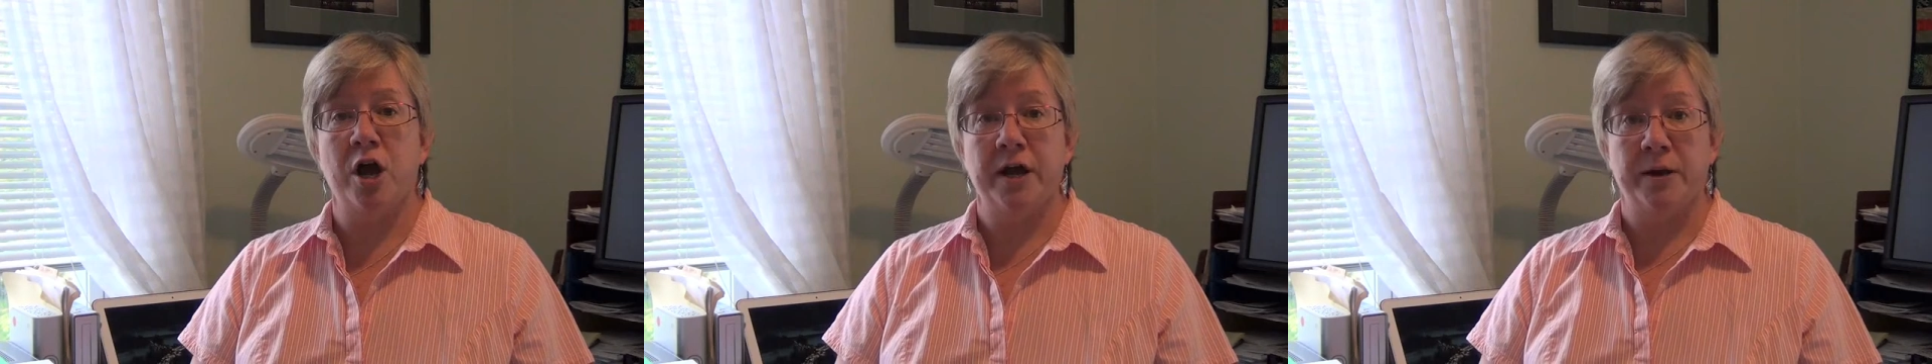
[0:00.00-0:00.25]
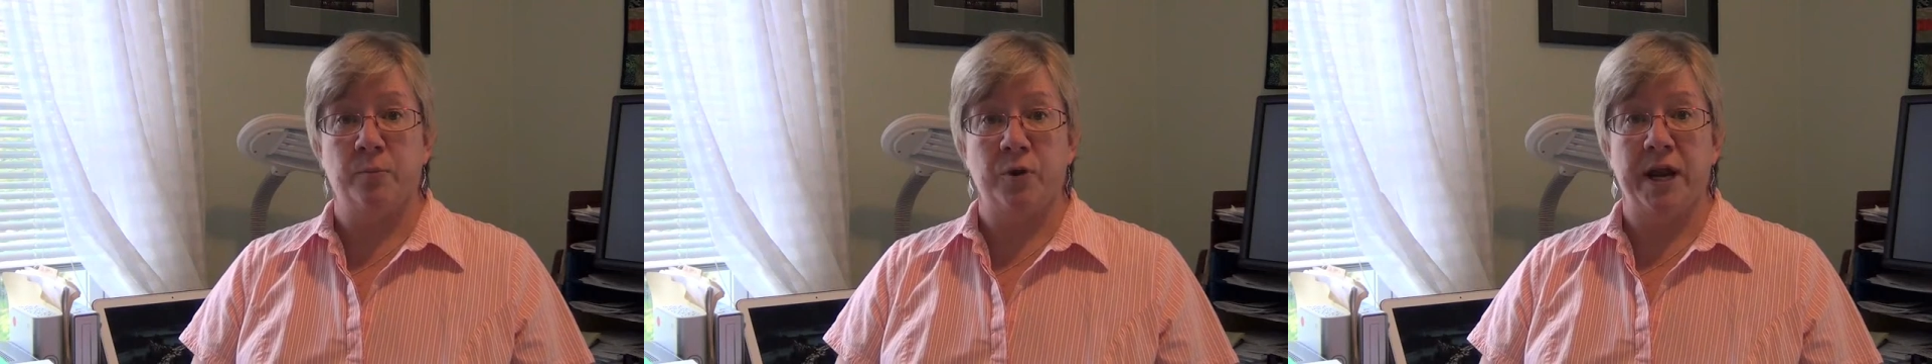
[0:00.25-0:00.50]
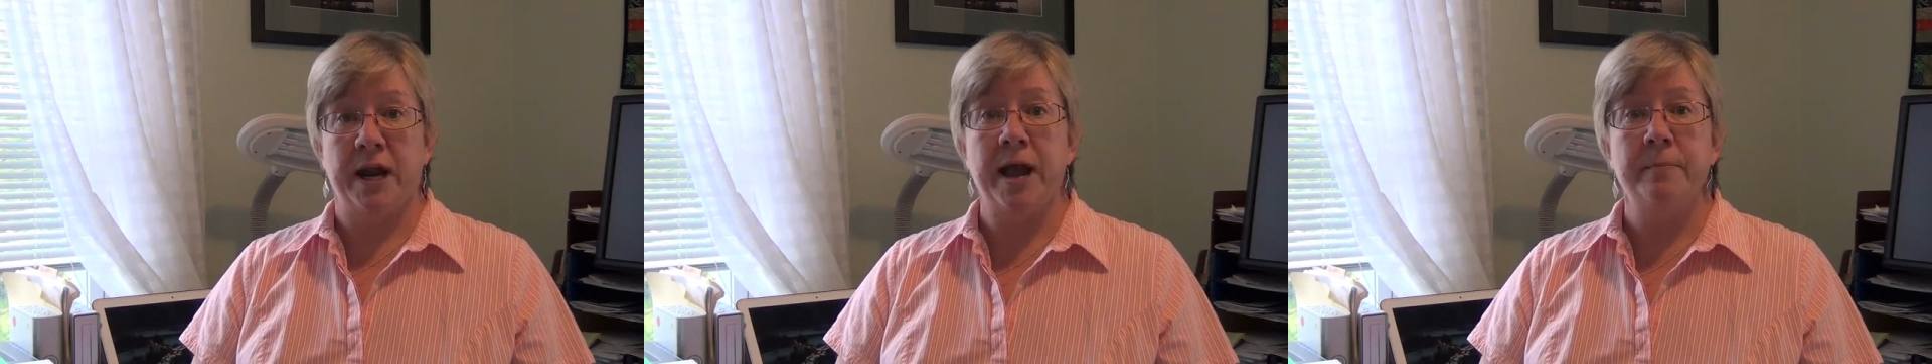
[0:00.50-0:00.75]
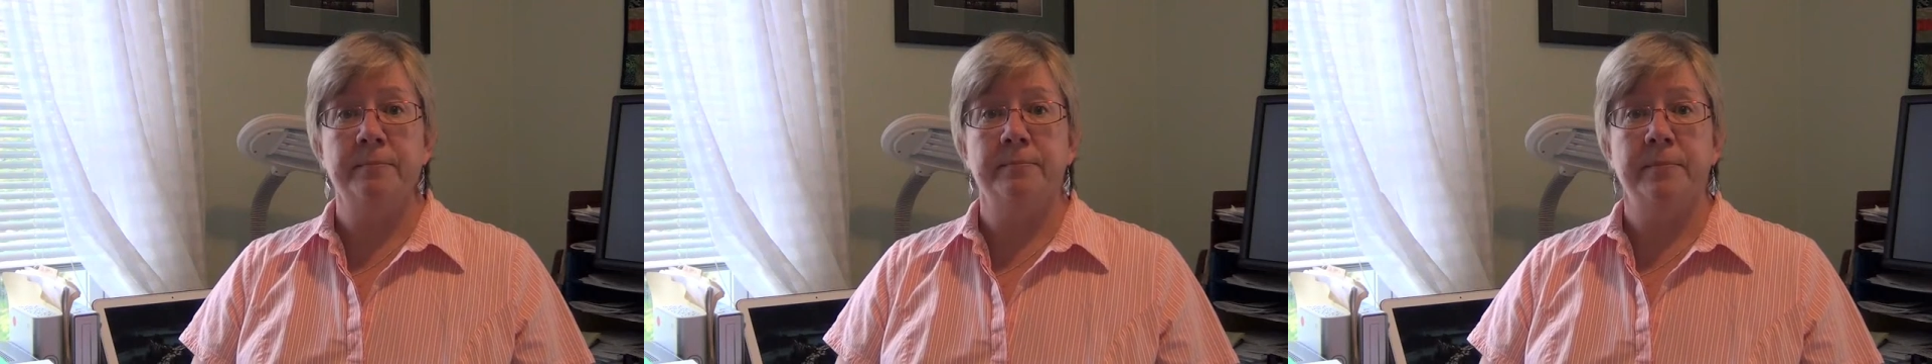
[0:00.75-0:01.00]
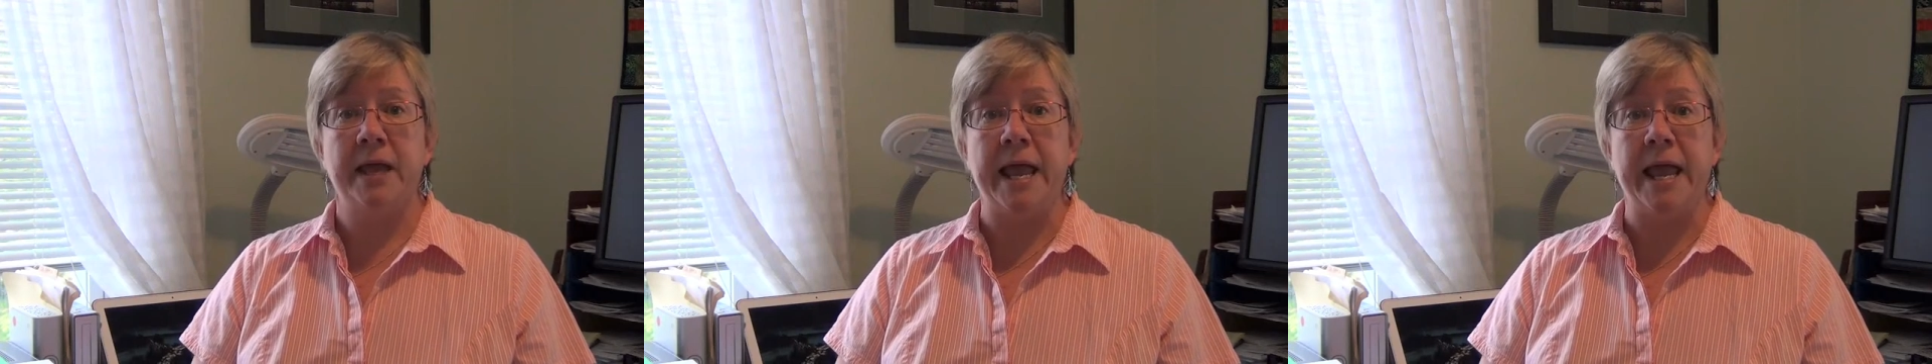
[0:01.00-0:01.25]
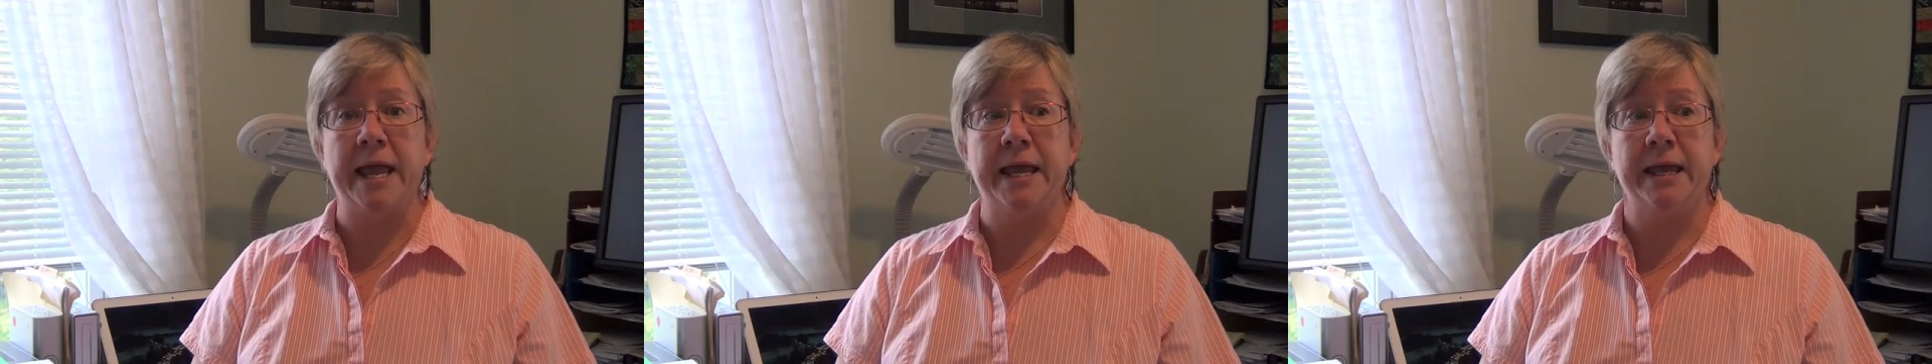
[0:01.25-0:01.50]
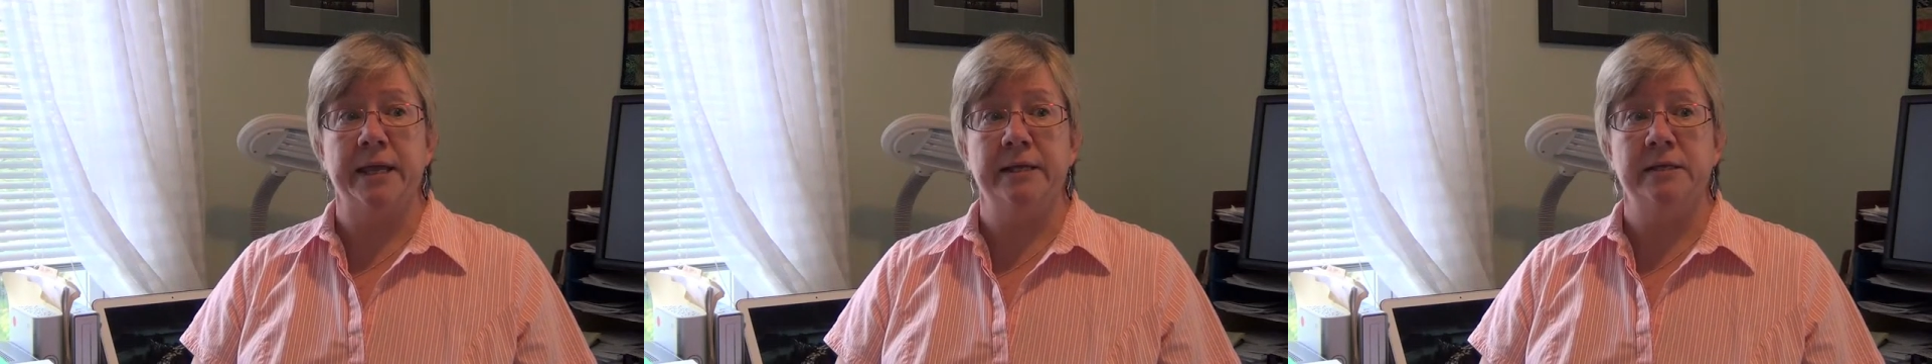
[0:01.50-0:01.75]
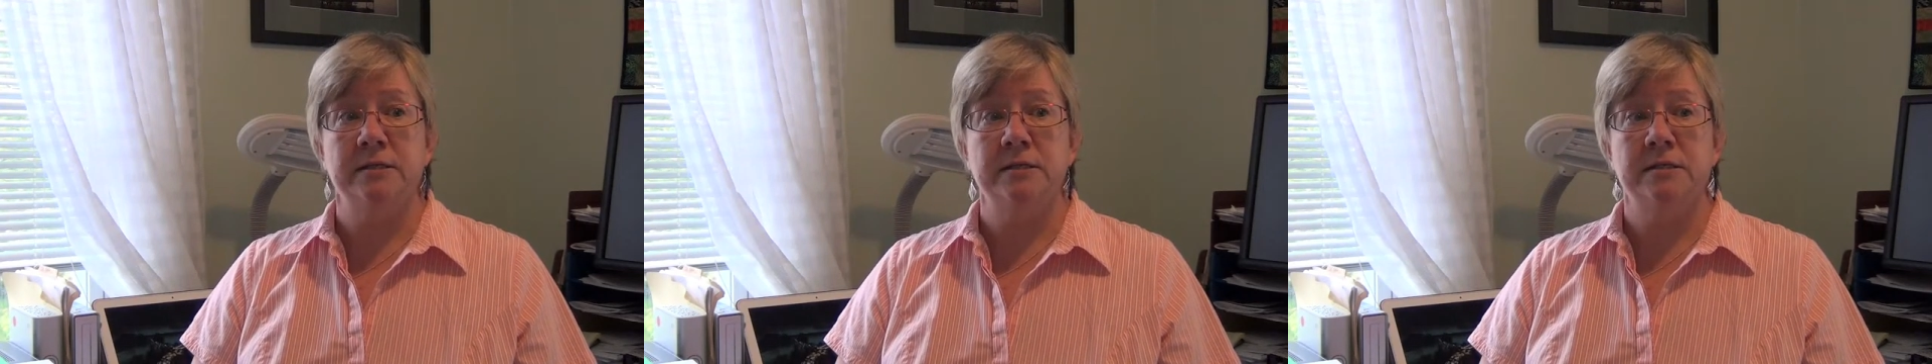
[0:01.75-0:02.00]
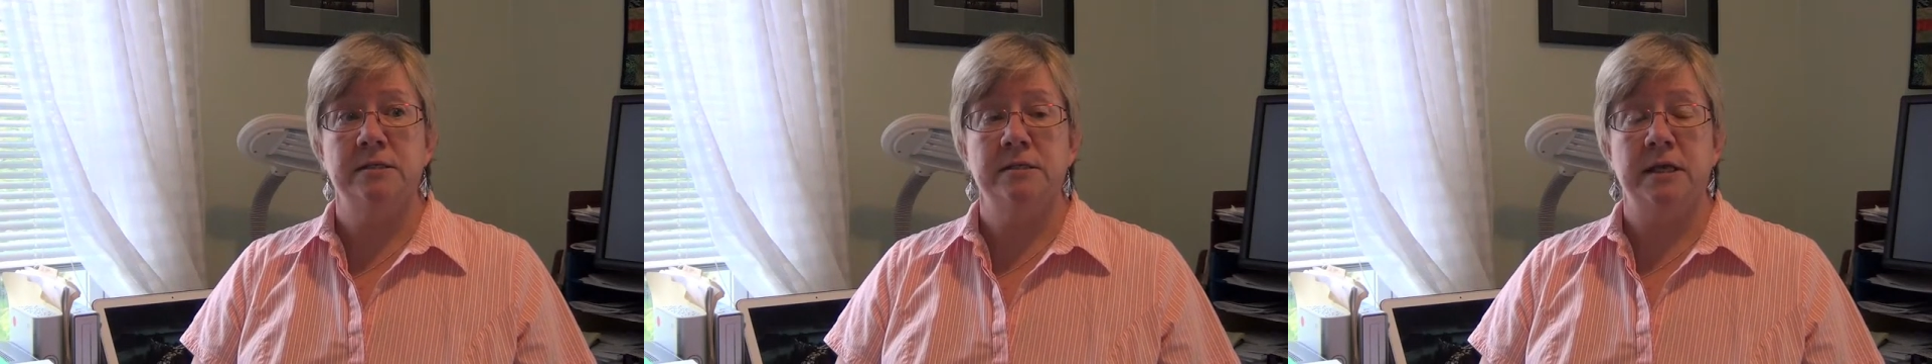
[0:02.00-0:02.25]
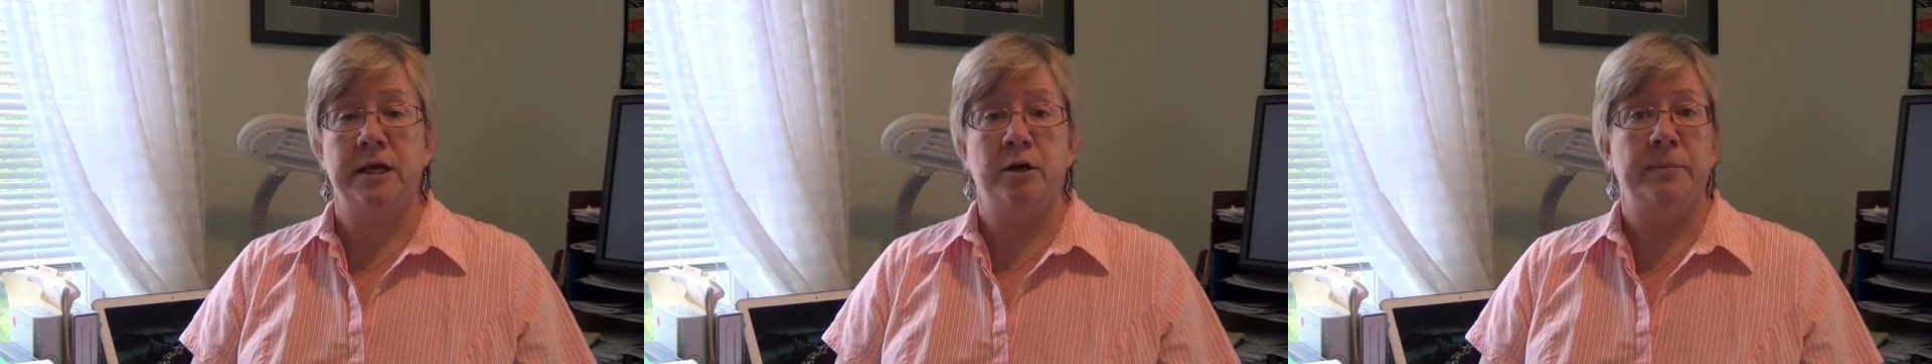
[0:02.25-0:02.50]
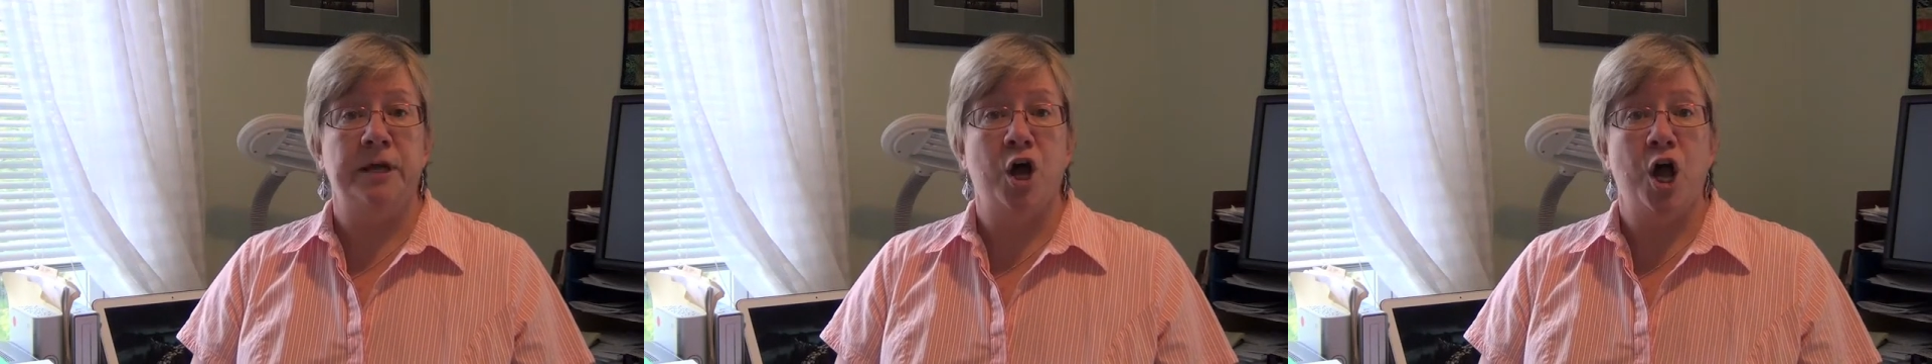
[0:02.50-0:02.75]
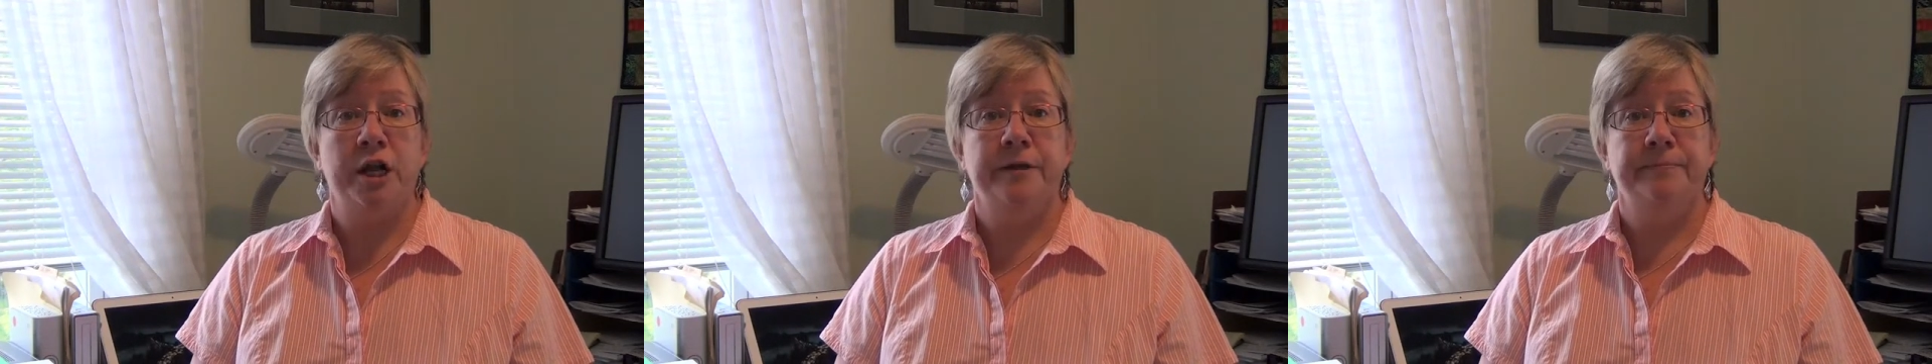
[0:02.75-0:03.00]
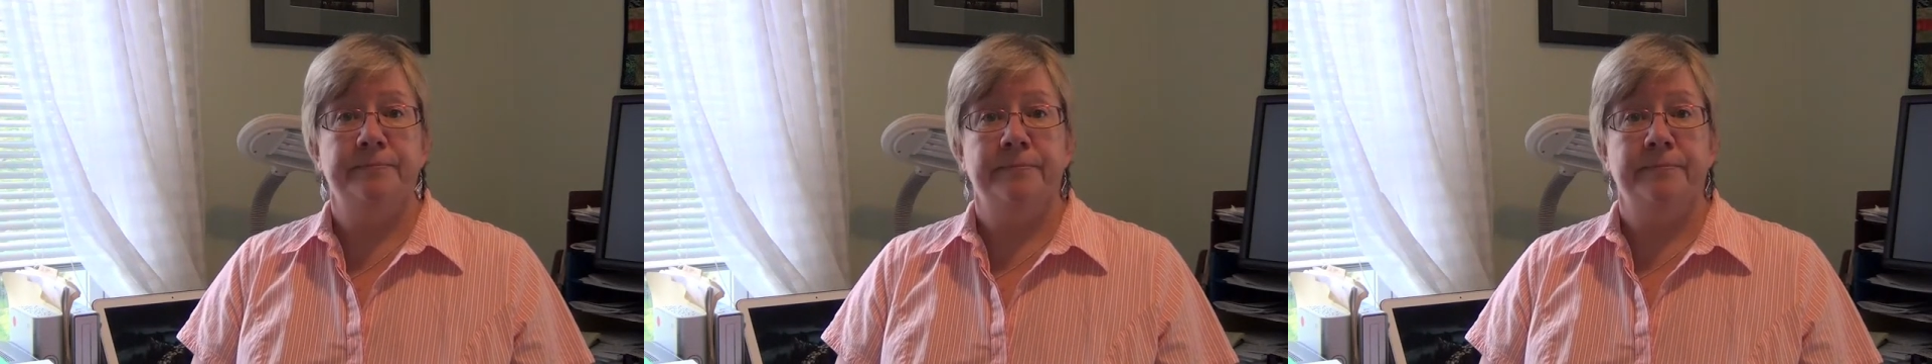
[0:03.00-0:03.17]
going to bring it up, and it'll be gone.